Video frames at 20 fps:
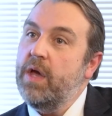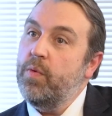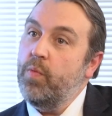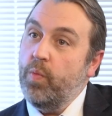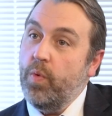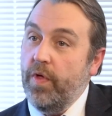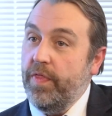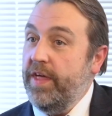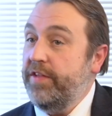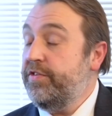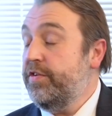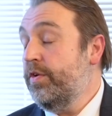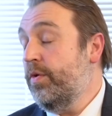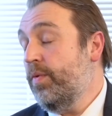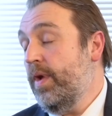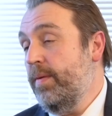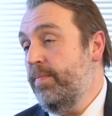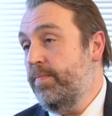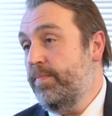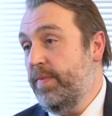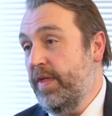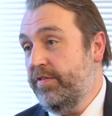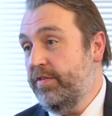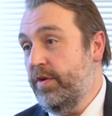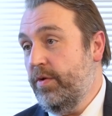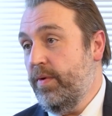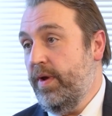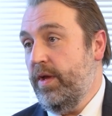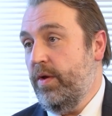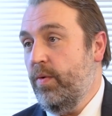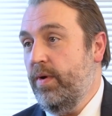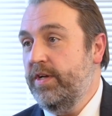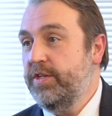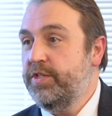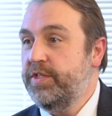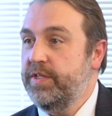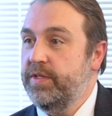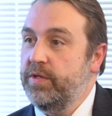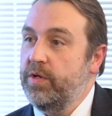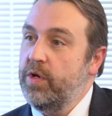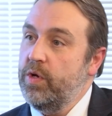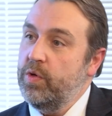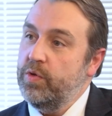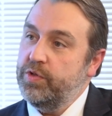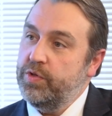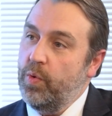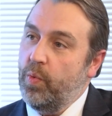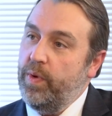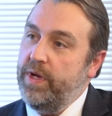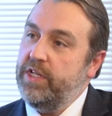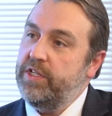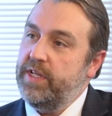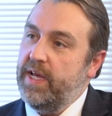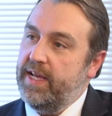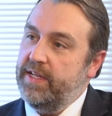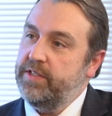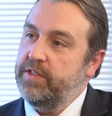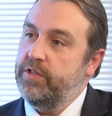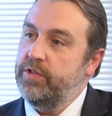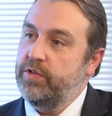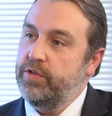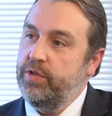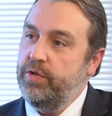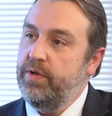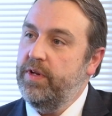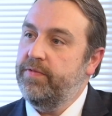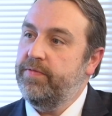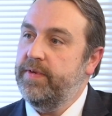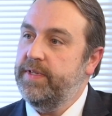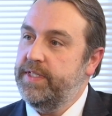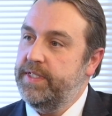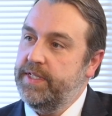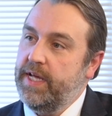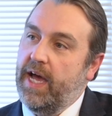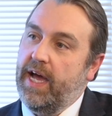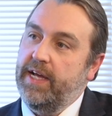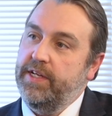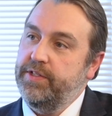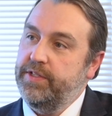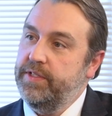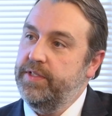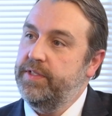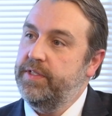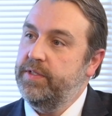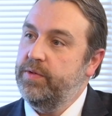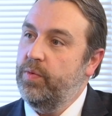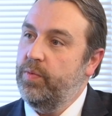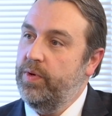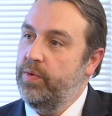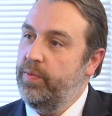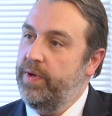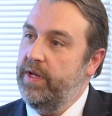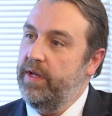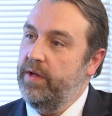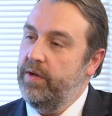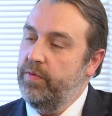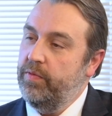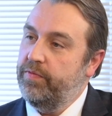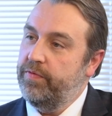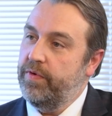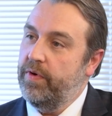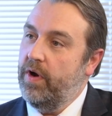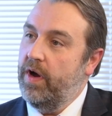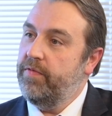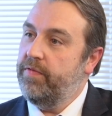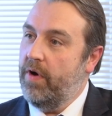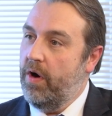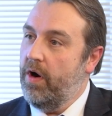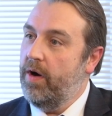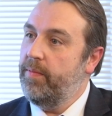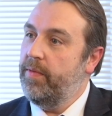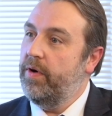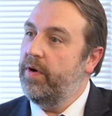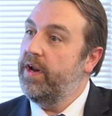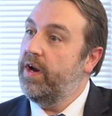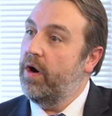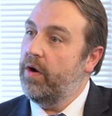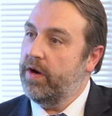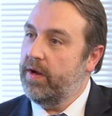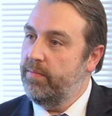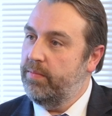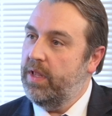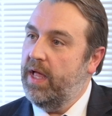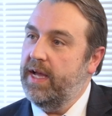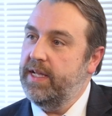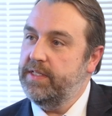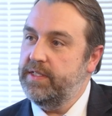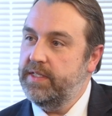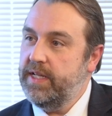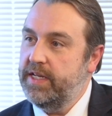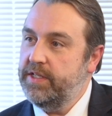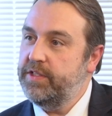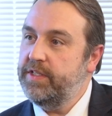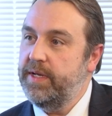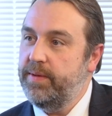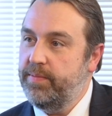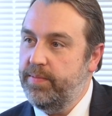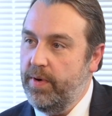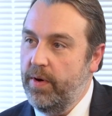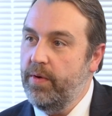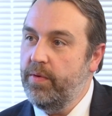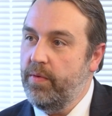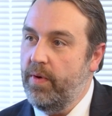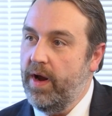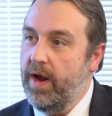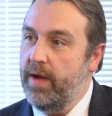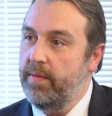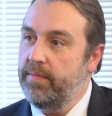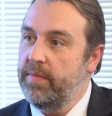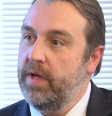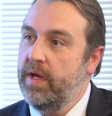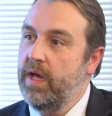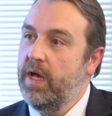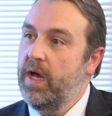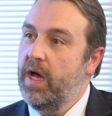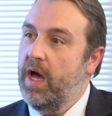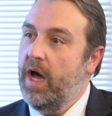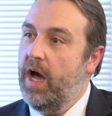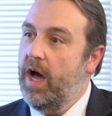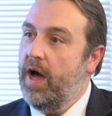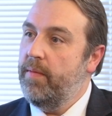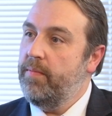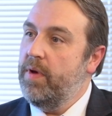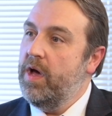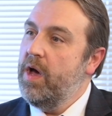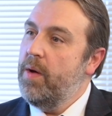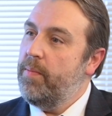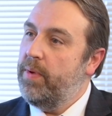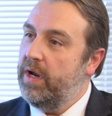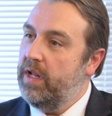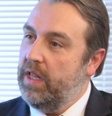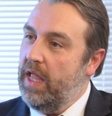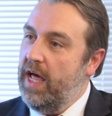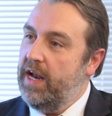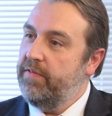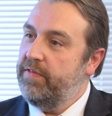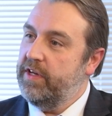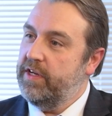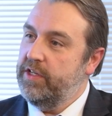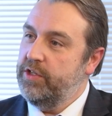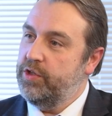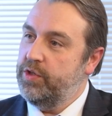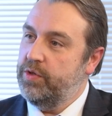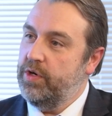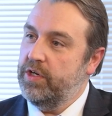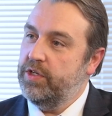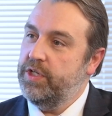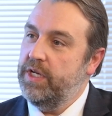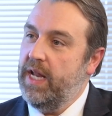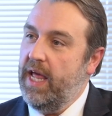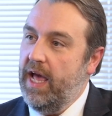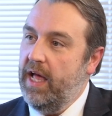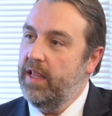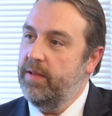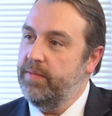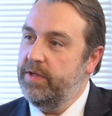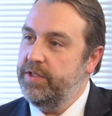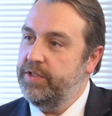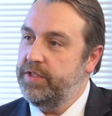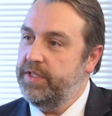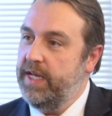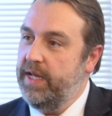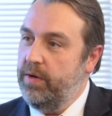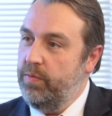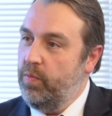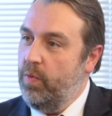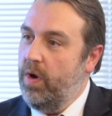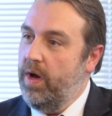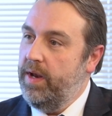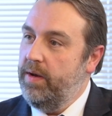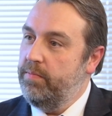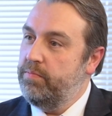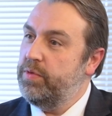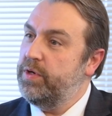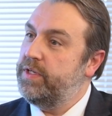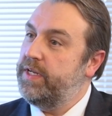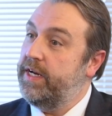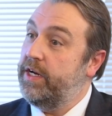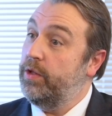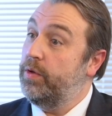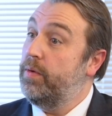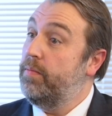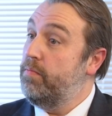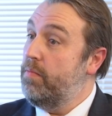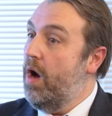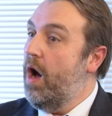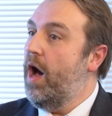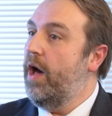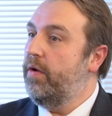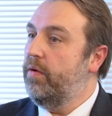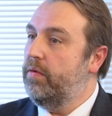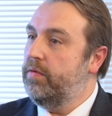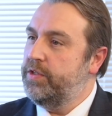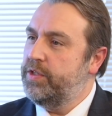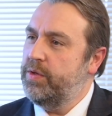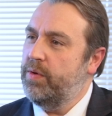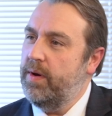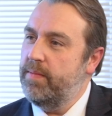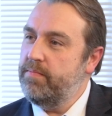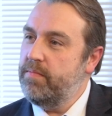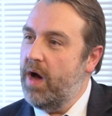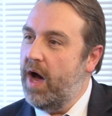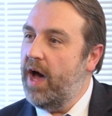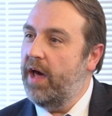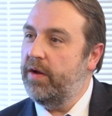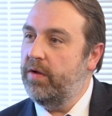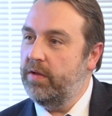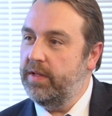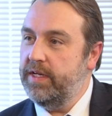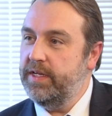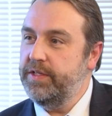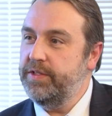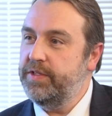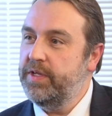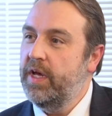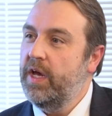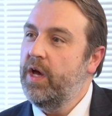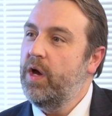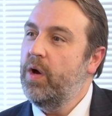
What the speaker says: Well, that's a great question. So we test two different sizes of armor in our compliance testing program, but a lot of the construction elements in one particular model. So a model is